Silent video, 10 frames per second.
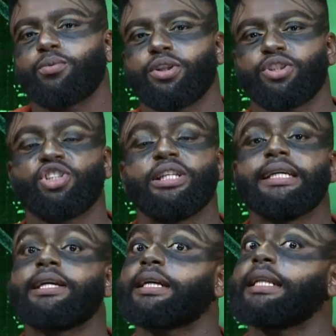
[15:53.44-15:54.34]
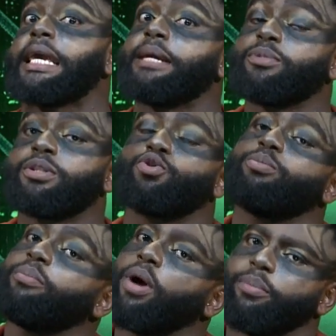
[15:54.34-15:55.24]
what she claims to
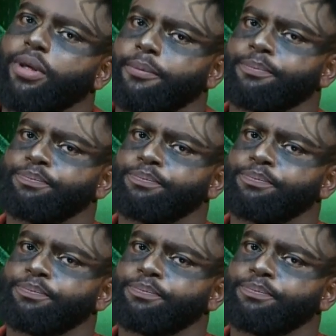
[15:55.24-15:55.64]
be Barbie.